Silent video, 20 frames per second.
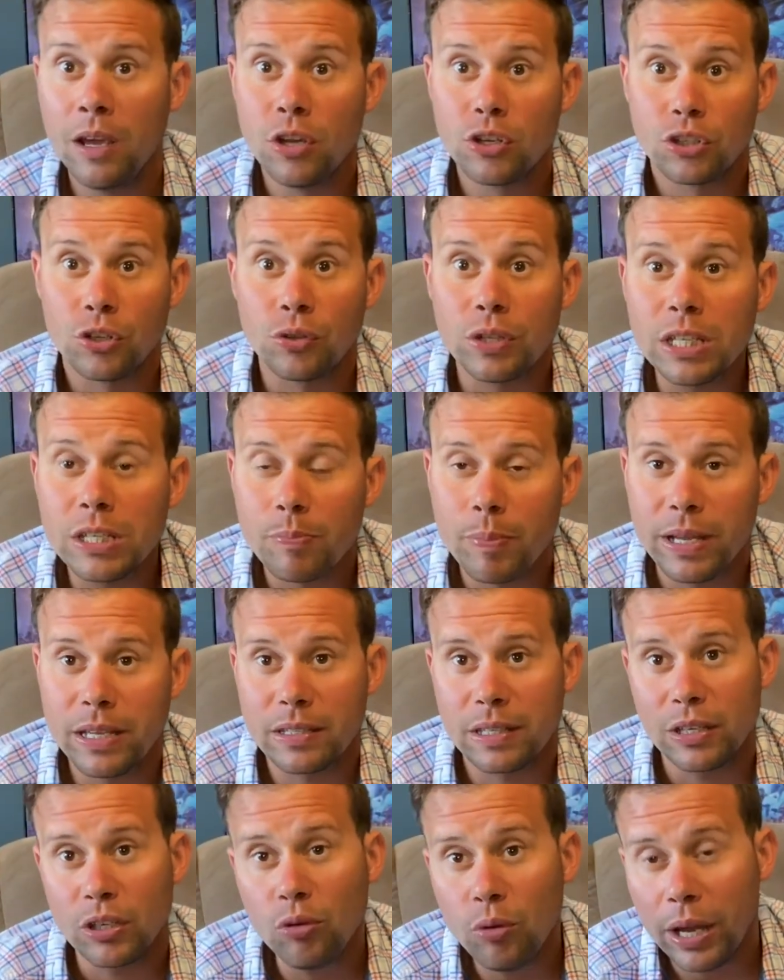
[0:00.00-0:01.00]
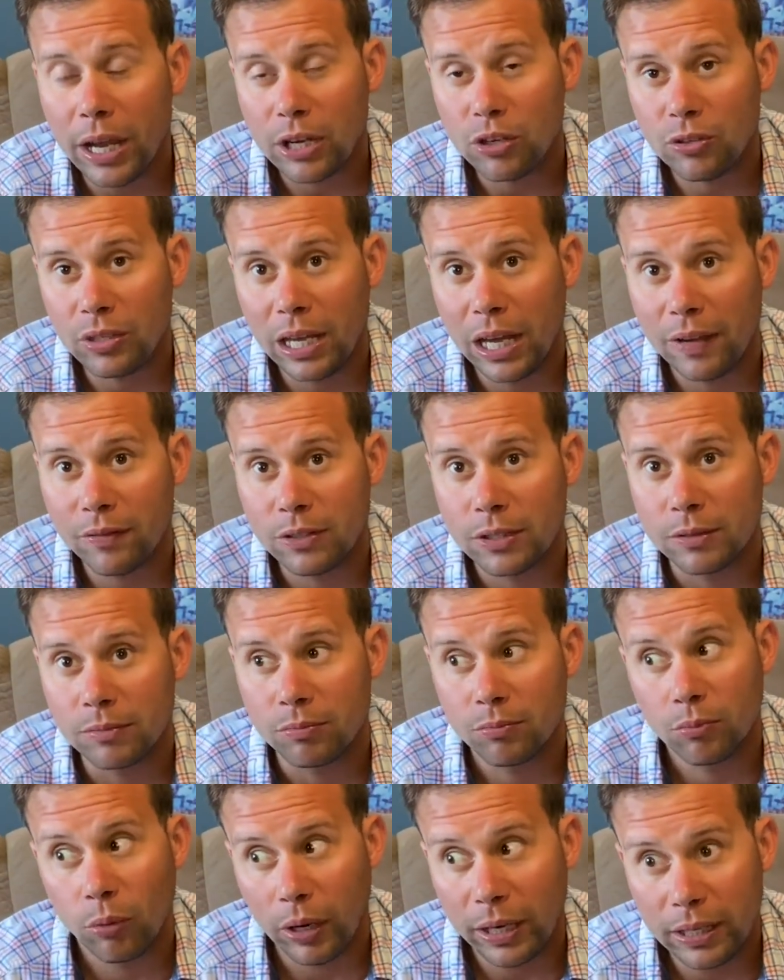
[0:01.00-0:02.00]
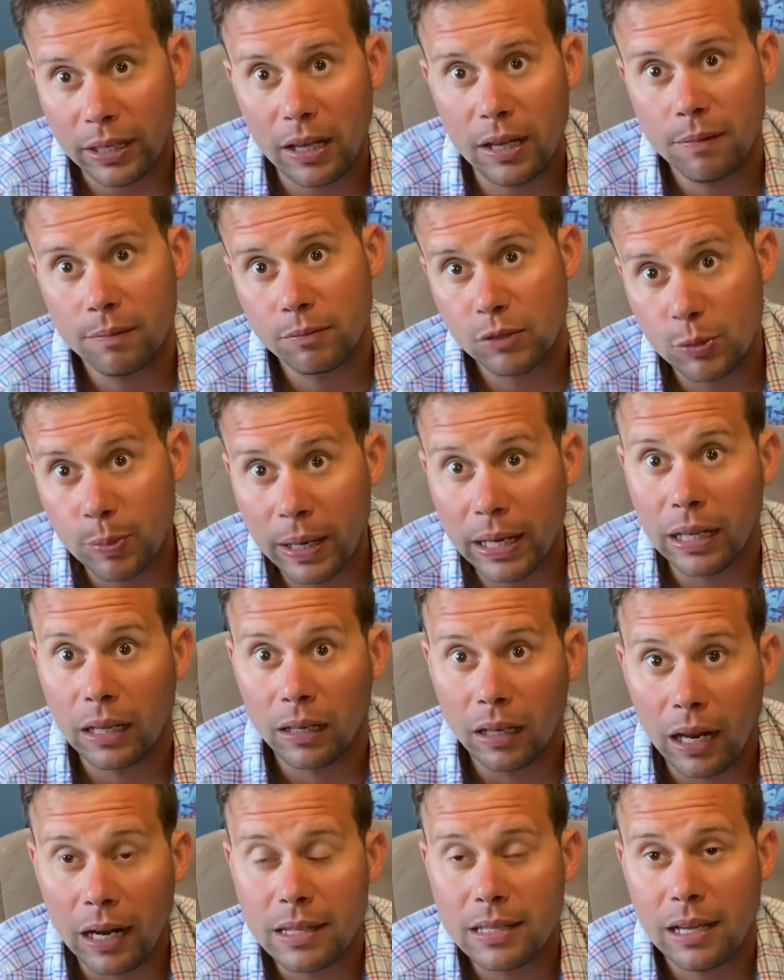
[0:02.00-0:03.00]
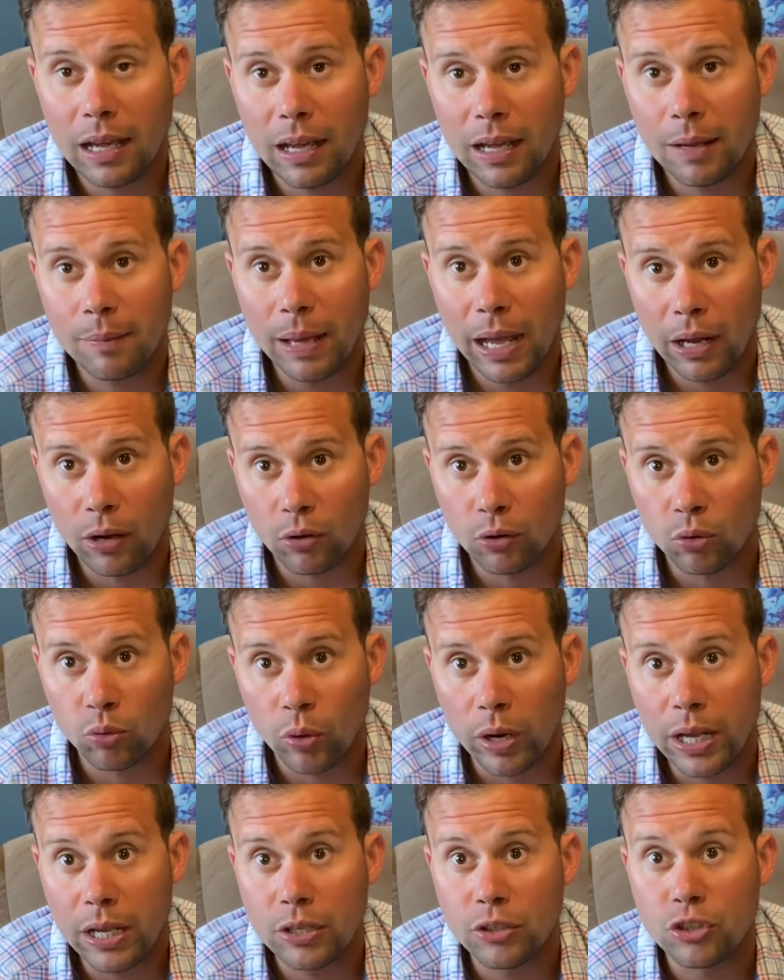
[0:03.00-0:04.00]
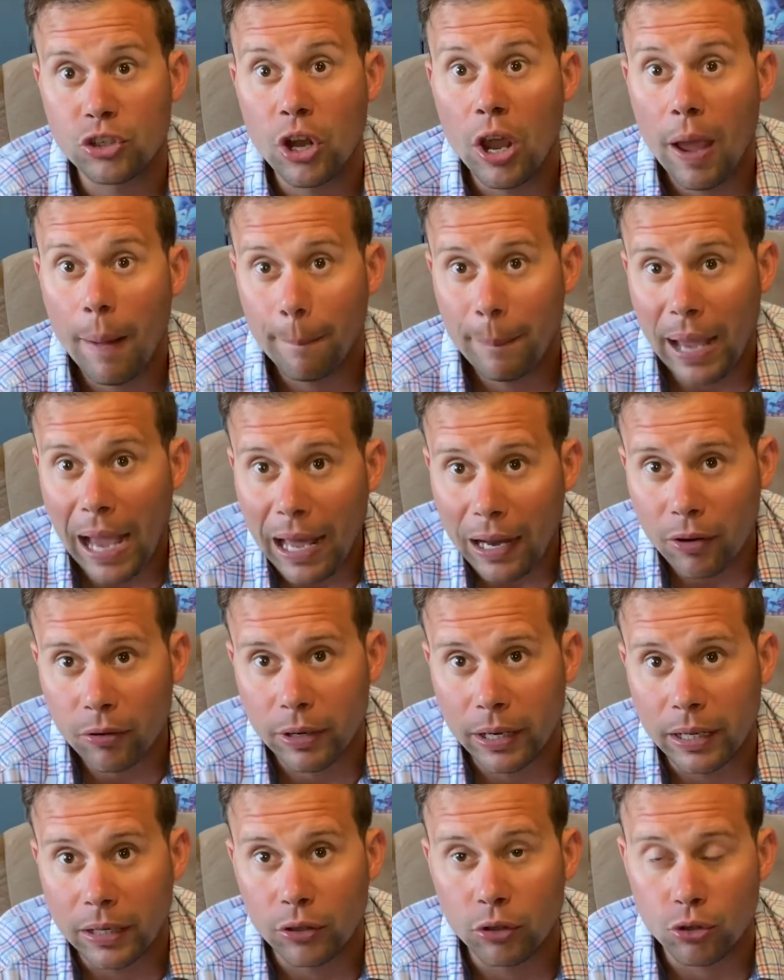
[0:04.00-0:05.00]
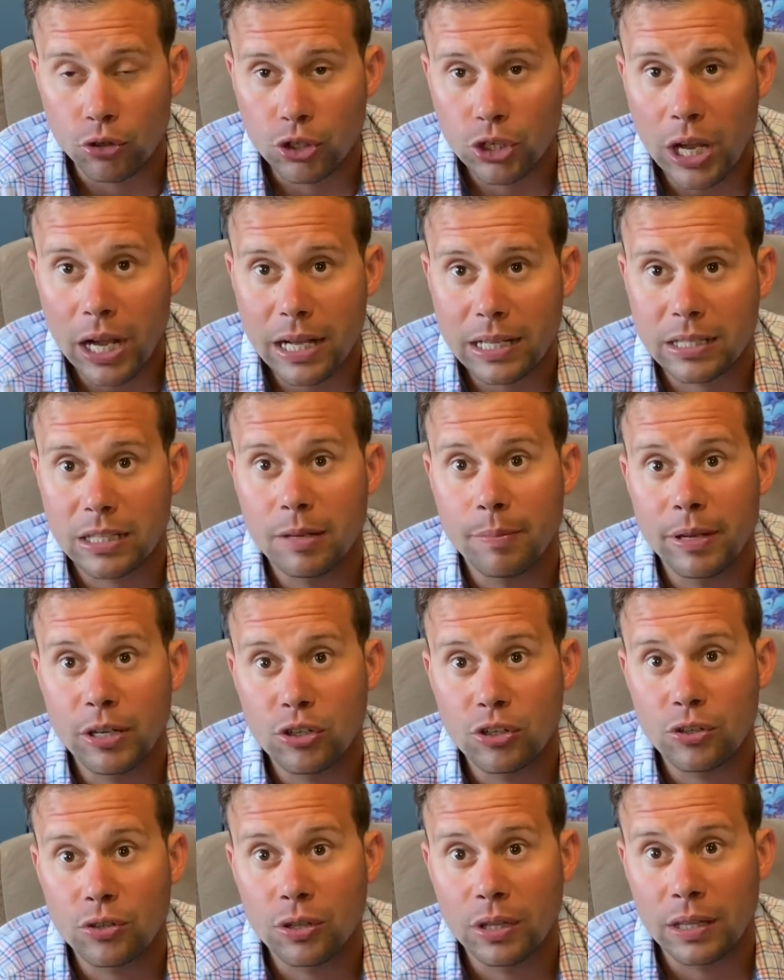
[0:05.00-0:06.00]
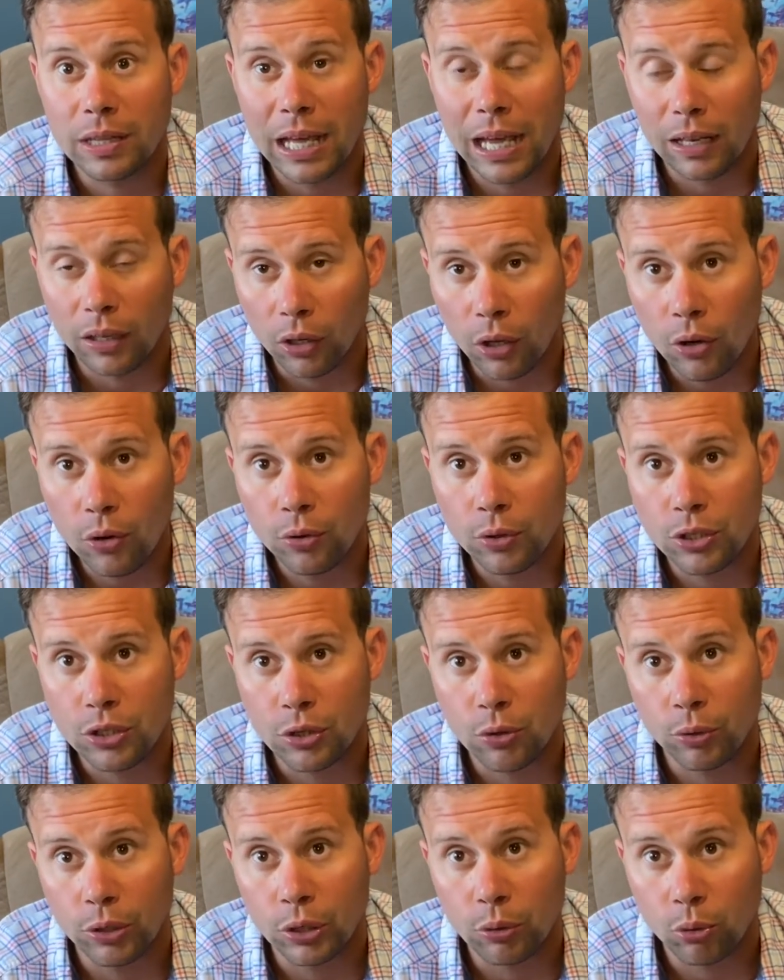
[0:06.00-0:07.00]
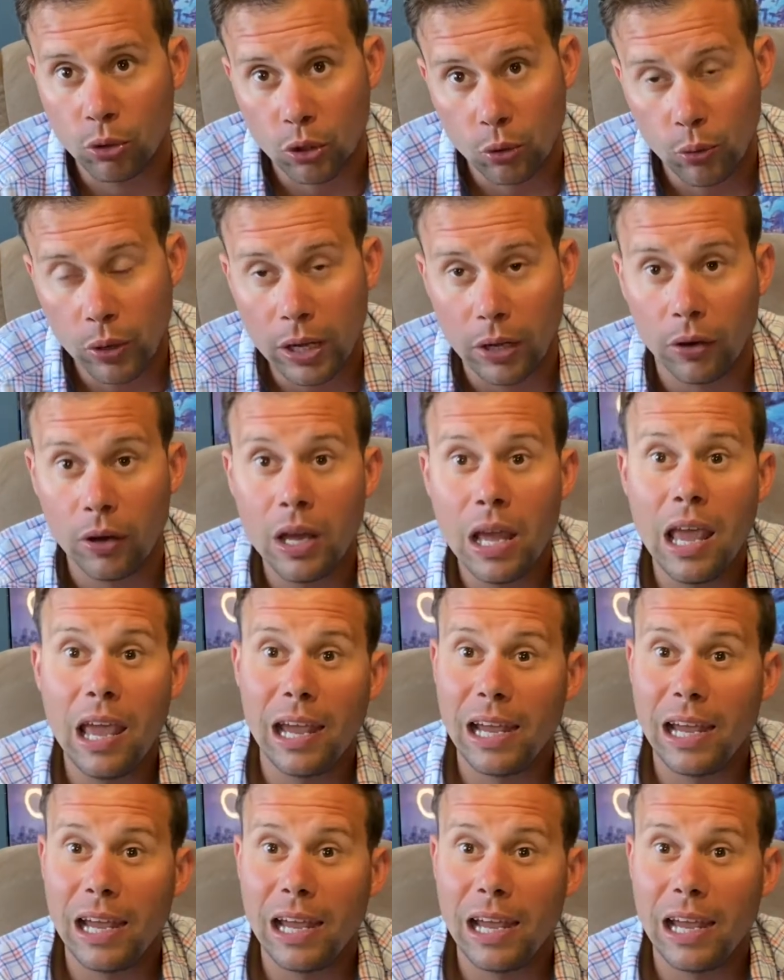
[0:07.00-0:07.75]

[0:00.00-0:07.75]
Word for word: So this means that you actually have to wind up spending a lot of time out on the range patterning your shots to make sure that that load is going to work well.